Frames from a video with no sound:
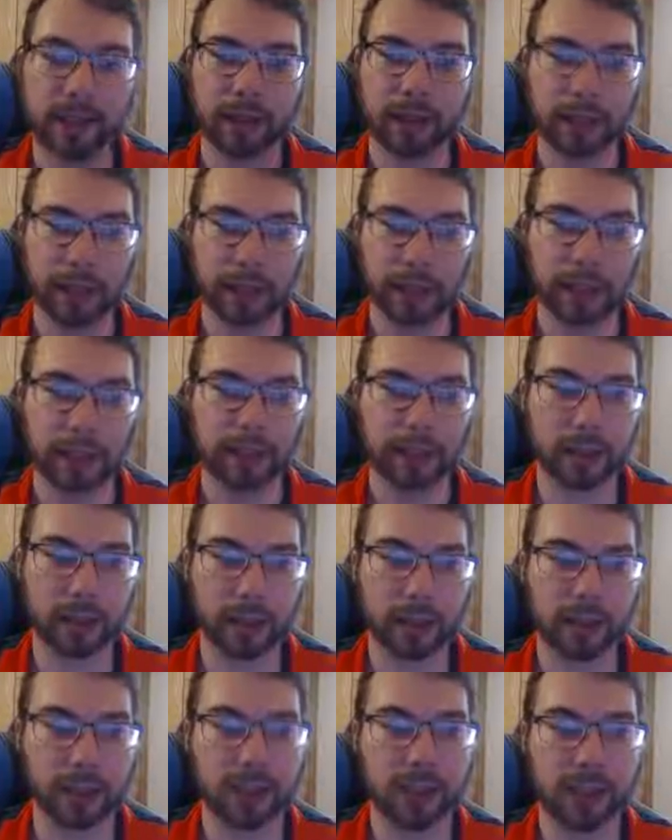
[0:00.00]
and
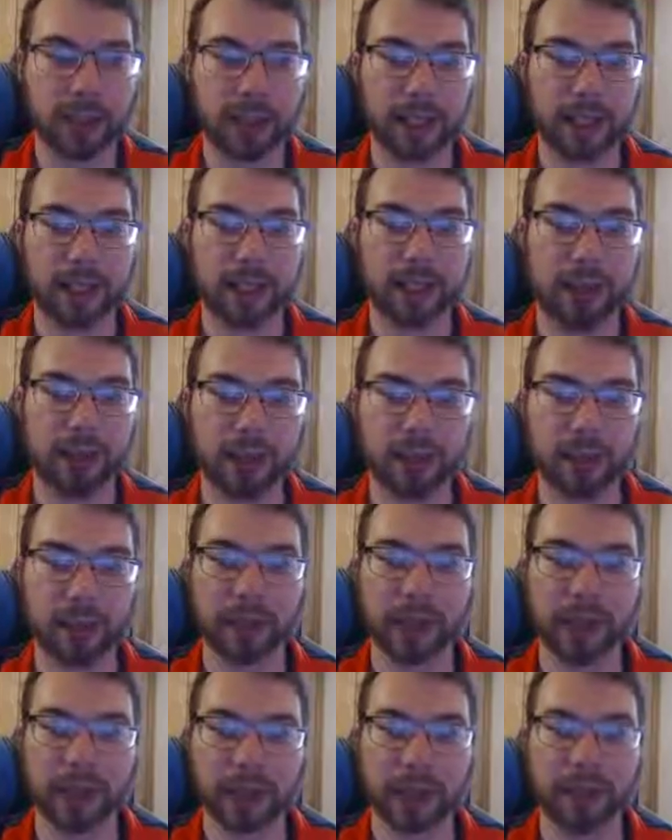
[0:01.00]
Cosmic Cyclone
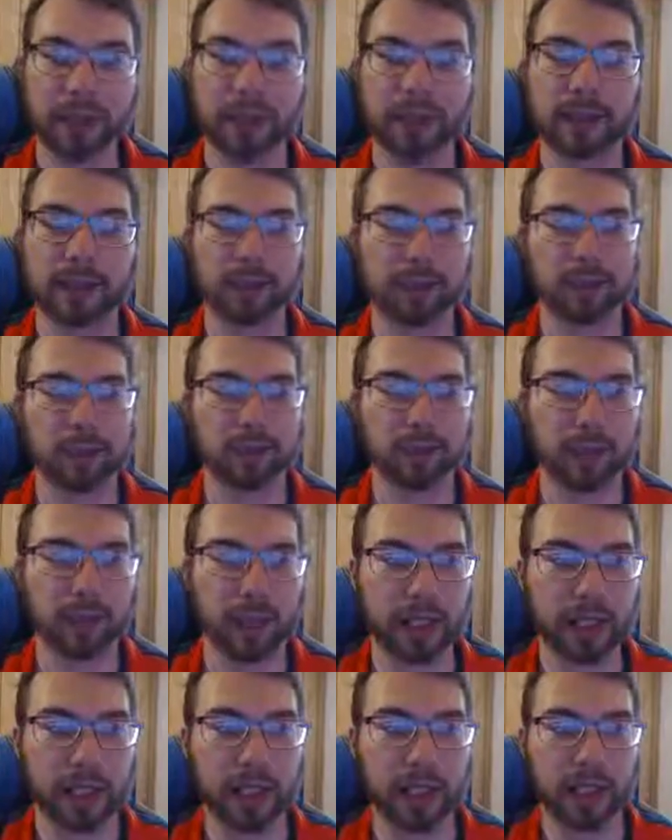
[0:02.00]
is
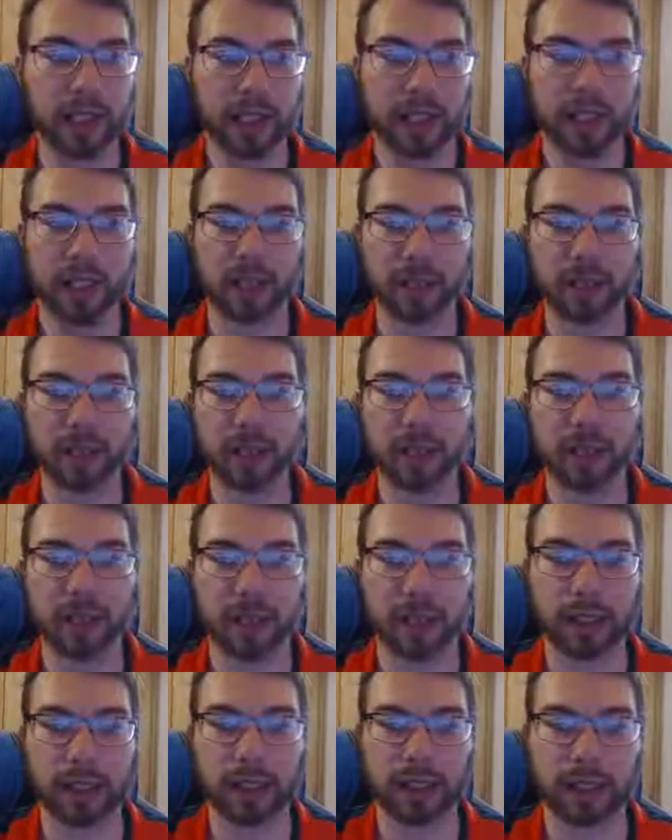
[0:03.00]
running around
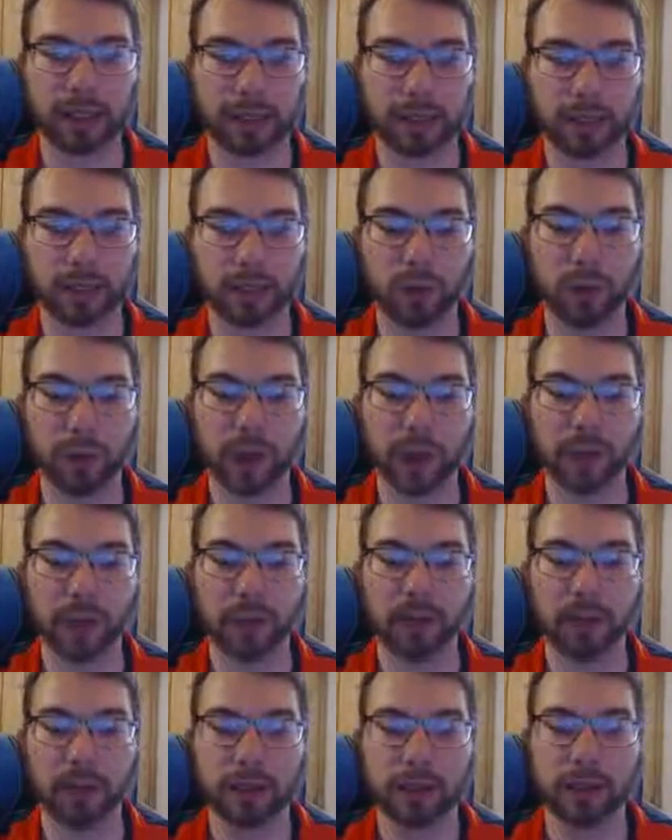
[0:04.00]
quite
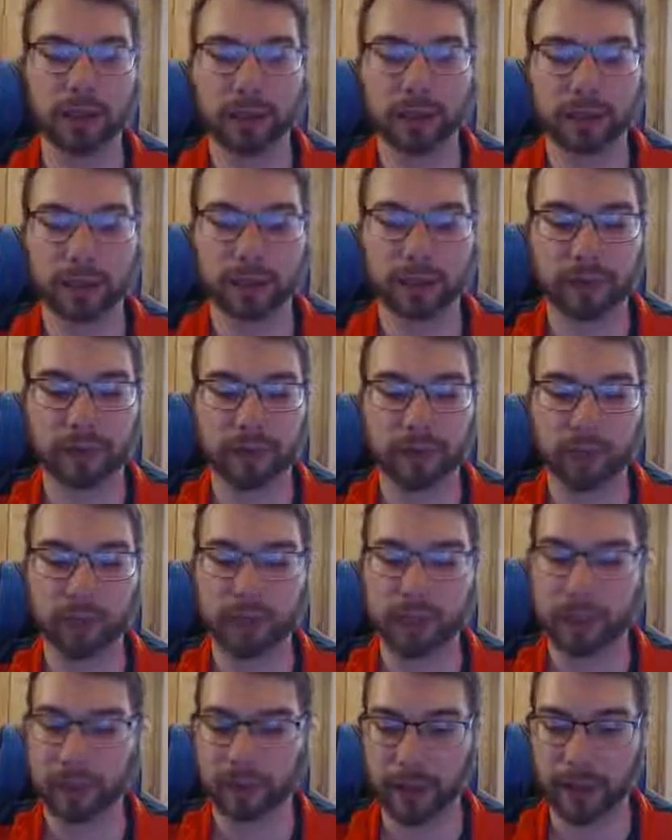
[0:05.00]

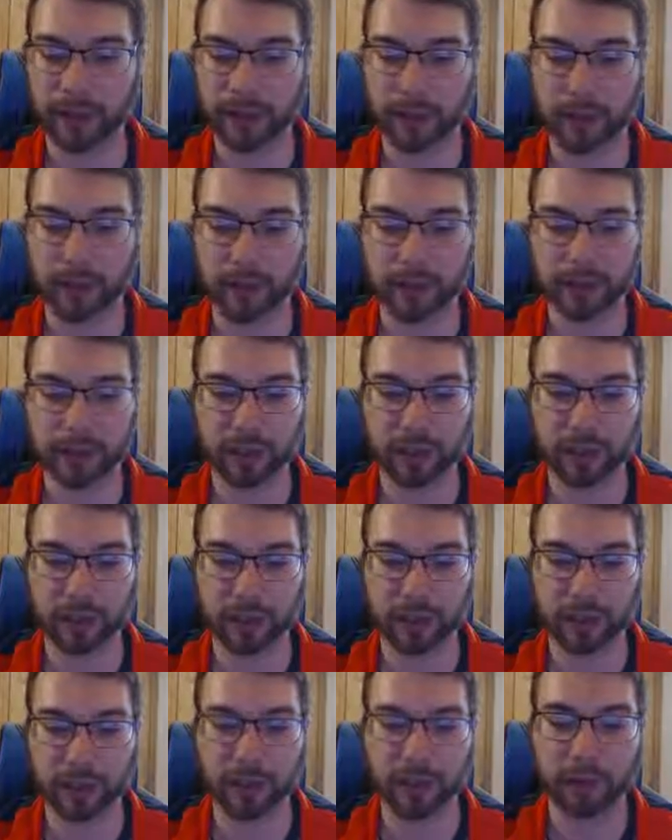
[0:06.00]
frequently right now, so it's
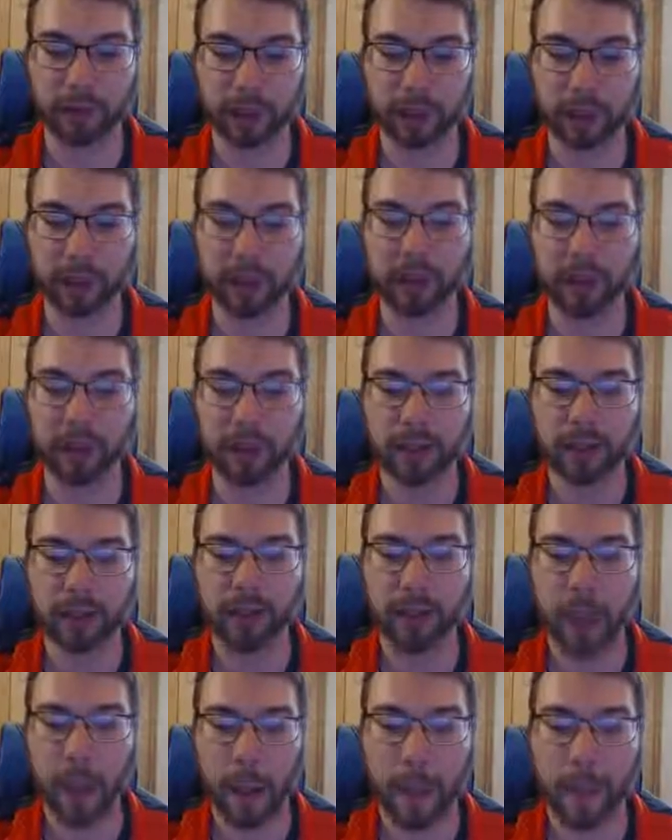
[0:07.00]
a very
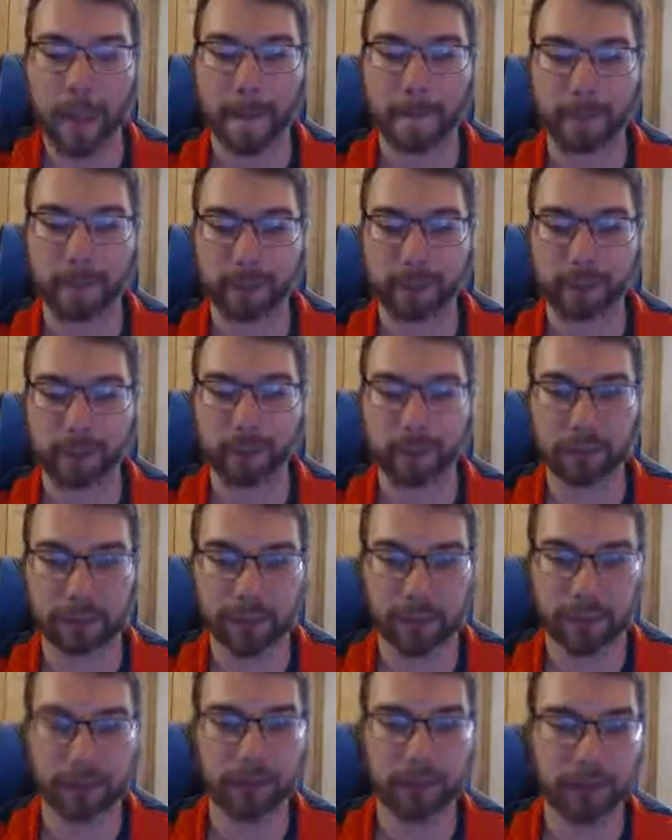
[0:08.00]

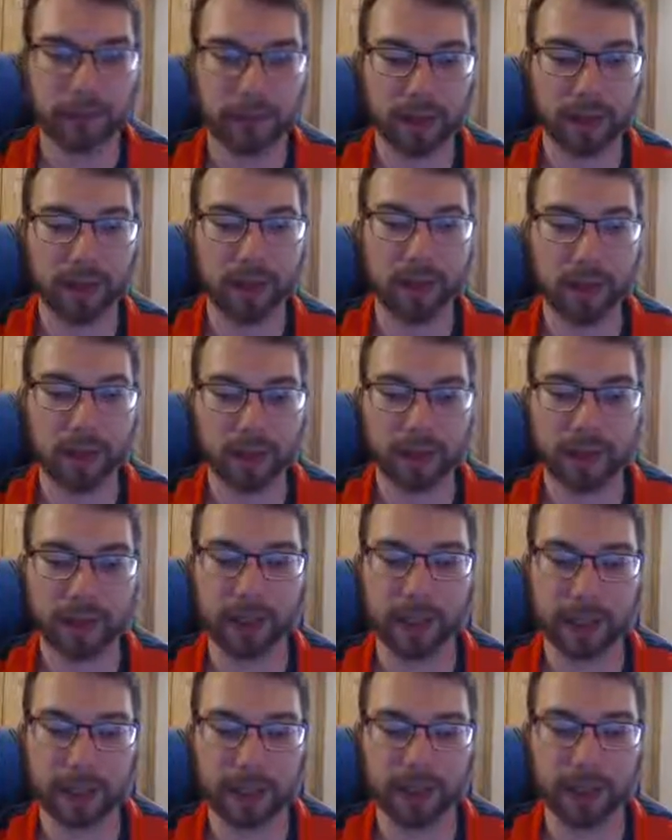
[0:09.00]
rough
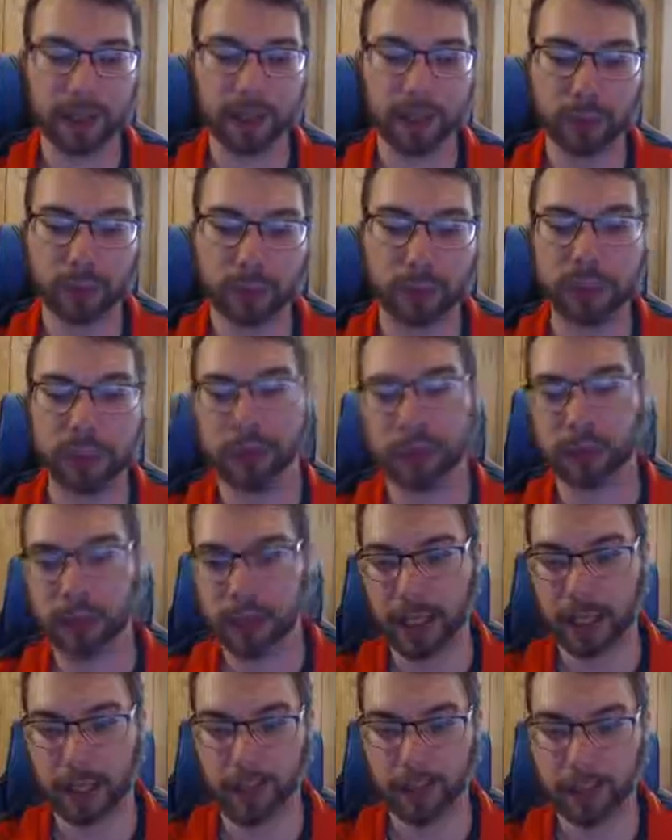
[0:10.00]
deck to play
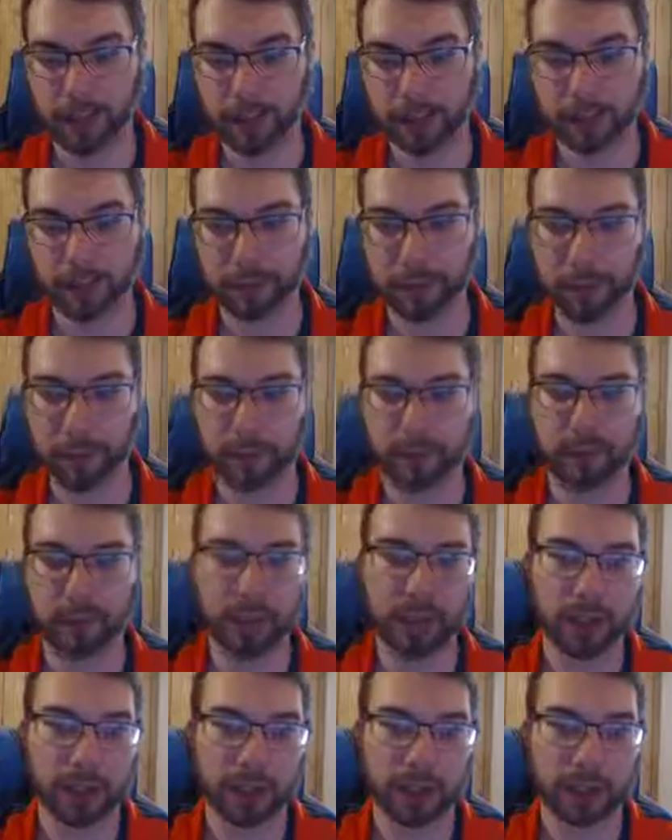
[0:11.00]
sometimes.
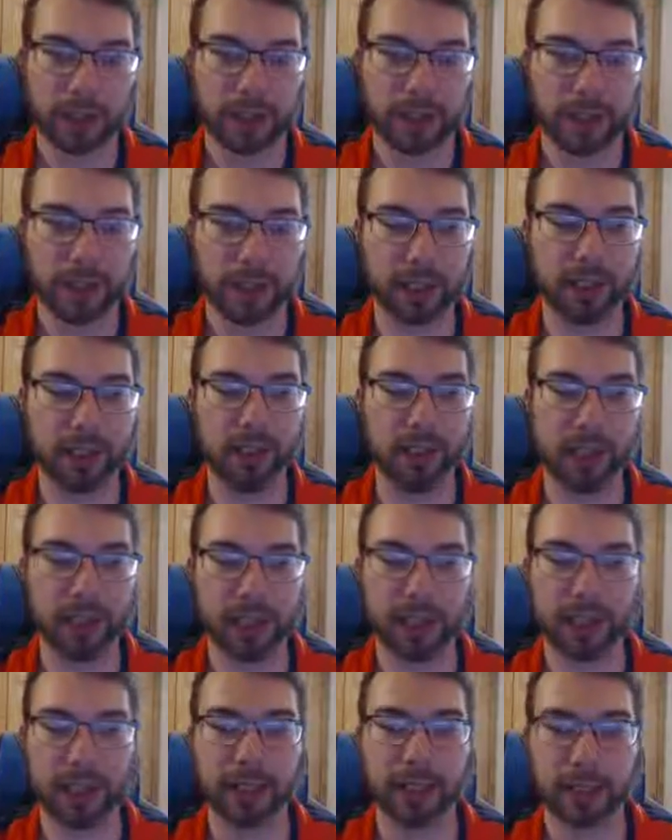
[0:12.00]
Cosmic Cyclone
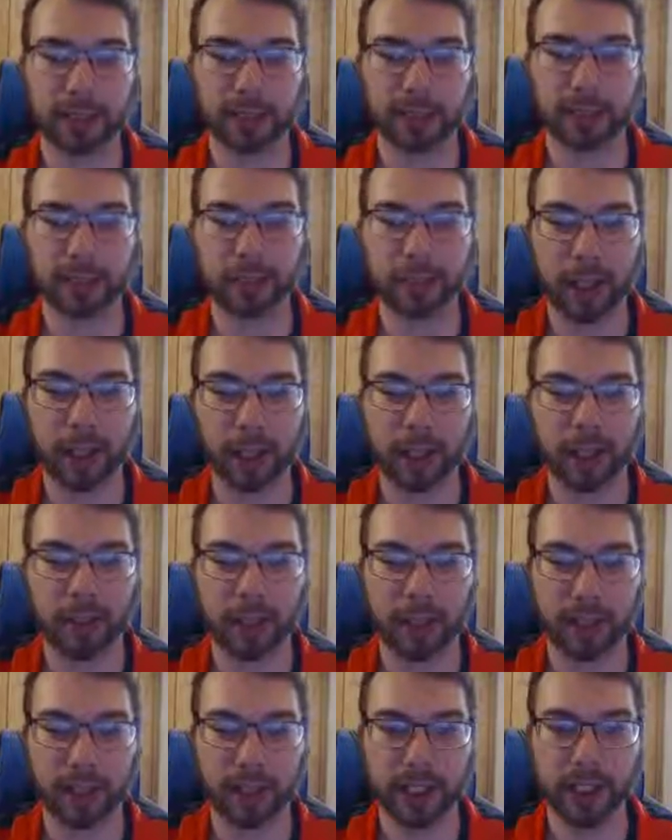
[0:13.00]
gained a lot of
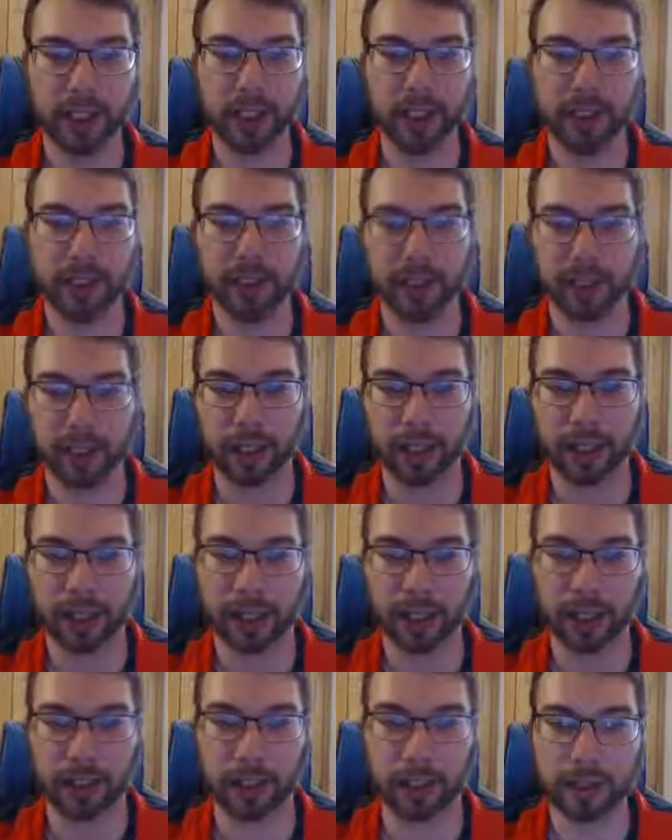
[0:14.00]
popularity,
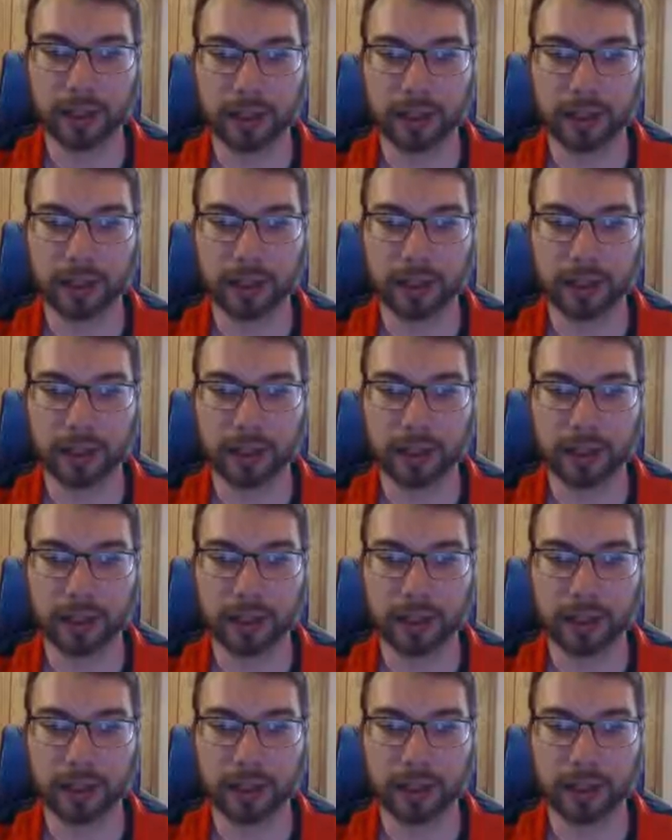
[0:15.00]
and